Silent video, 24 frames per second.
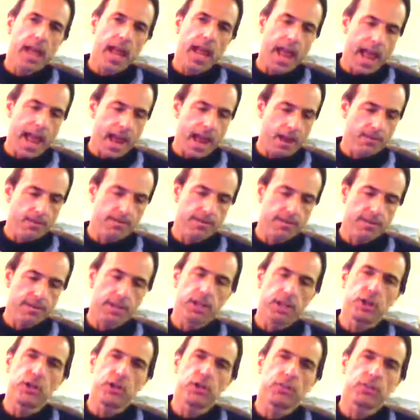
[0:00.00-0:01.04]
have
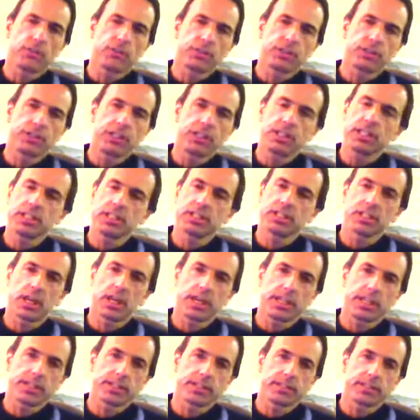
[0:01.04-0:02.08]
university
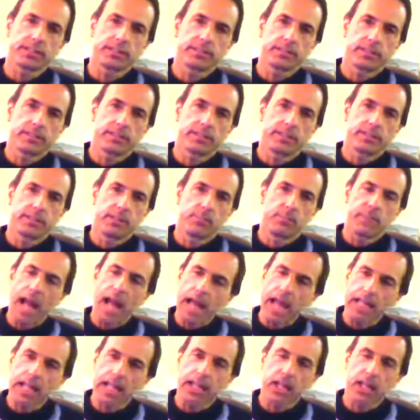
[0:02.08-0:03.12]
studies
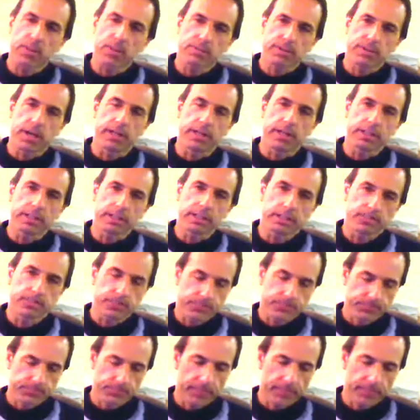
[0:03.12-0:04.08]
backing their product,